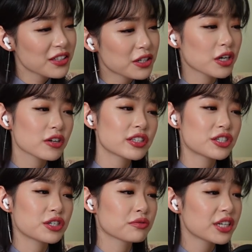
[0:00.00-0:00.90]
the courage
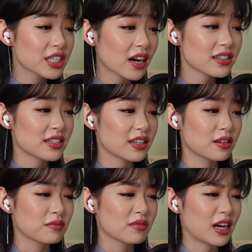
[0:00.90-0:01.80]
to reach out to
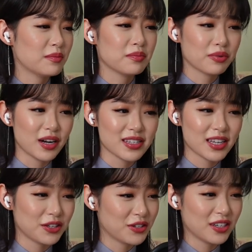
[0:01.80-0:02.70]
him? I'm impressed
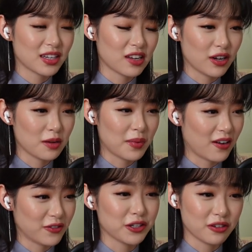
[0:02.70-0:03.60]
that you didn't give up
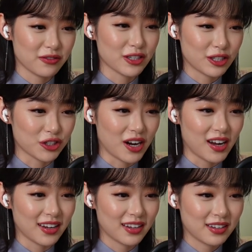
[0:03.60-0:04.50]
after your first try.